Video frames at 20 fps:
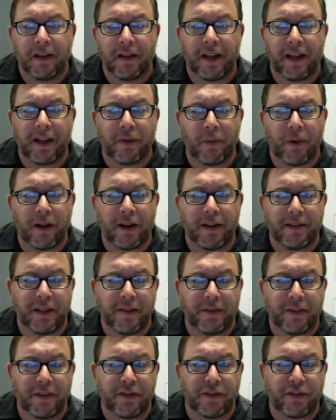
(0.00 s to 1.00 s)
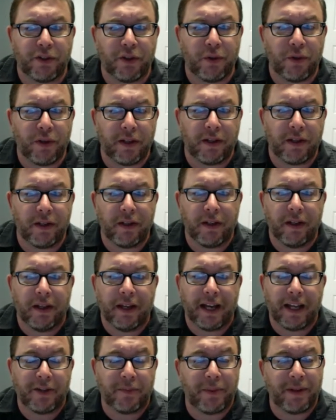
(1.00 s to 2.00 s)
Likewise, if a student
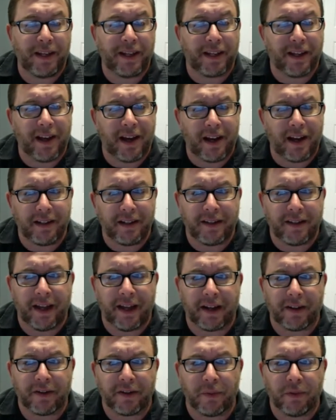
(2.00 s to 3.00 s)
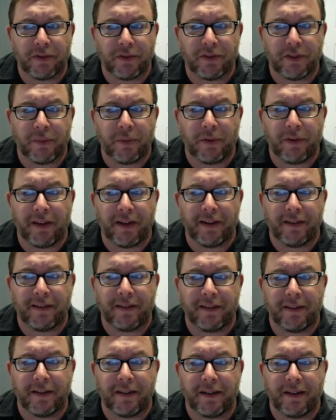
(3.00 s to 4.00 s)
has been in contact with someone that
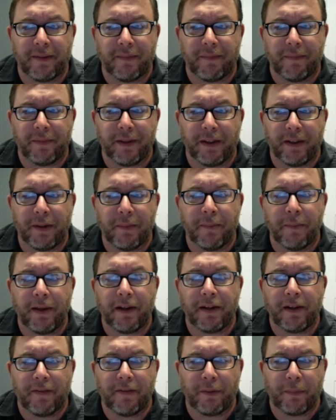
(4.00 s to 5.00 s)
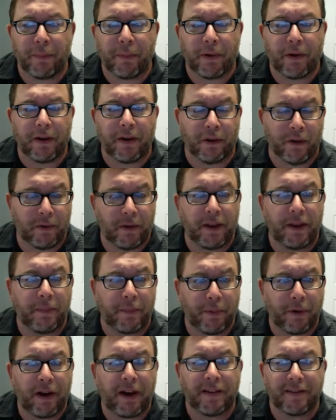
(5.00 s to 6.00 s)
is in the middle of or
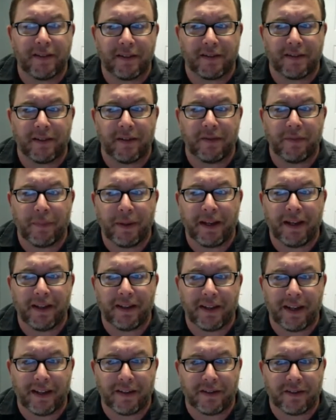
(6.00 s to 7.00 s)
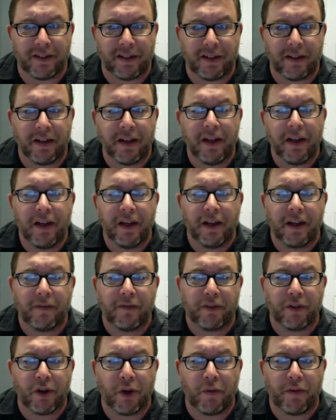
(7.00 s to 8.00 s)
the process of being tested
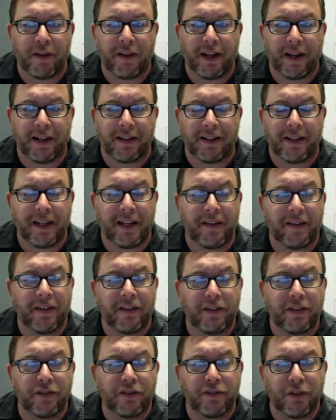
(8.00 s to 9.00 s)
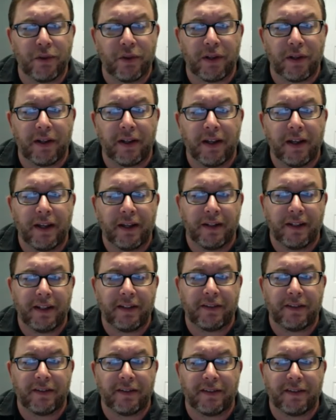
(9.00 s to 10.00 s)
for COVID-19, then the student needs to
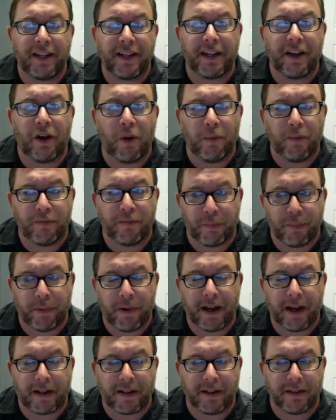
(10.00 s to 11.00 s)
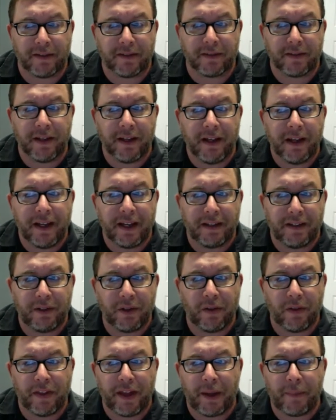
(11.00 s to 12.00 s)
stay home from practice
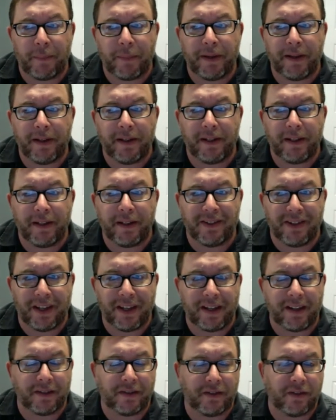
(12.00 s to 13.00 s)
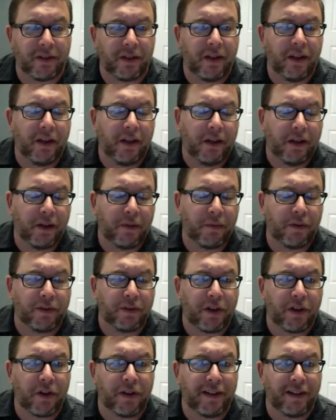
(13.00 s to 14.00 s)
until that pending test
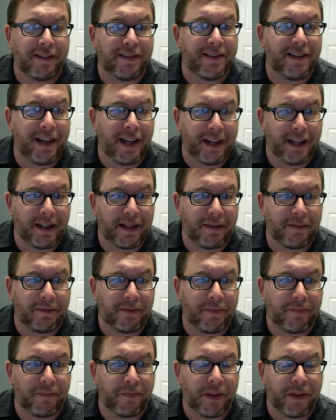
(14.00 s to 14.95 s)
result is negative.